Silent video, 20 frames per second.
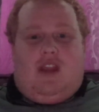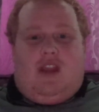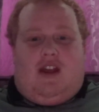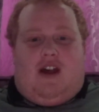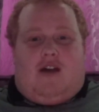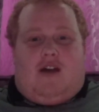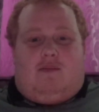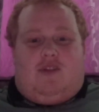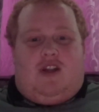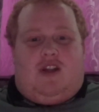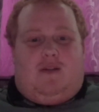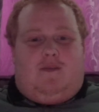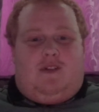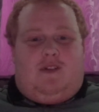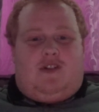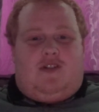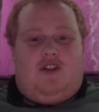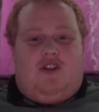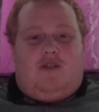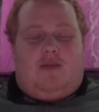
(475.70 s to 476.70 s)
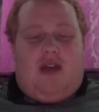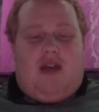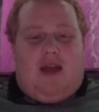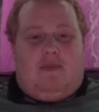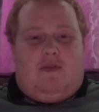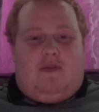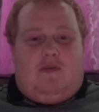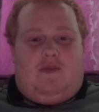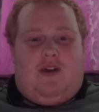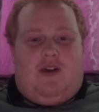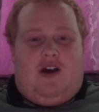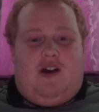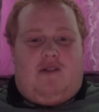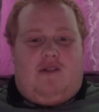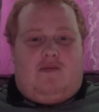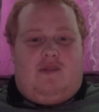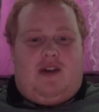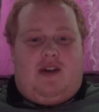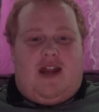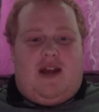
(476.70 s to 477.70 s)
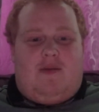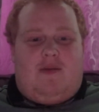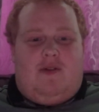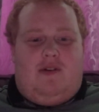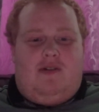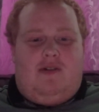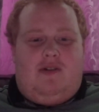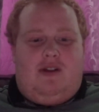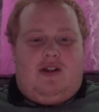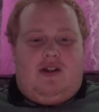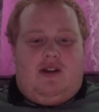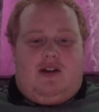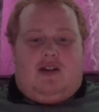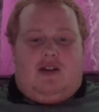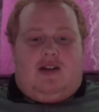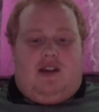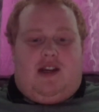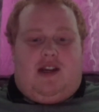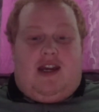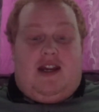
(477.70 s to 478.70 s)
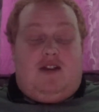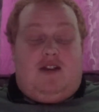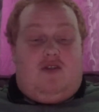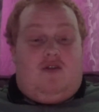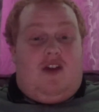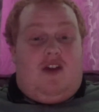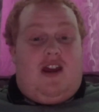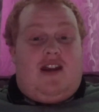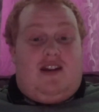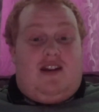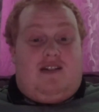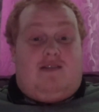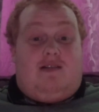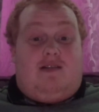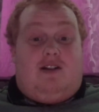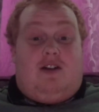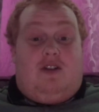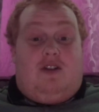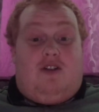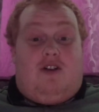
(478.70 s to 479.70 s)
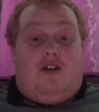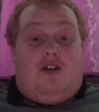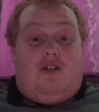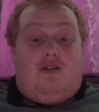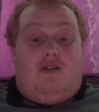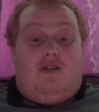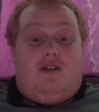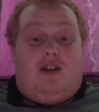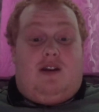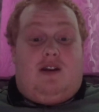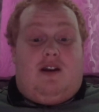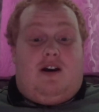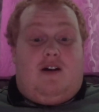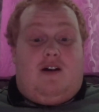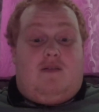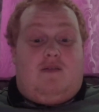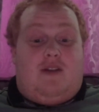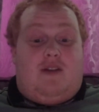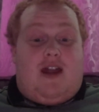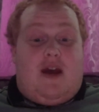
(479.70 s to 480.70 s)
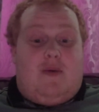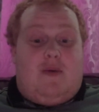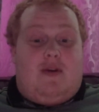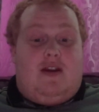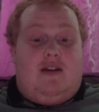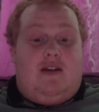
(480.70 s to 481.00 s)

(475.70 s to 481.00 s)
Jeffrey Schlupp came on for half an hour. He created a lot in half an hour. He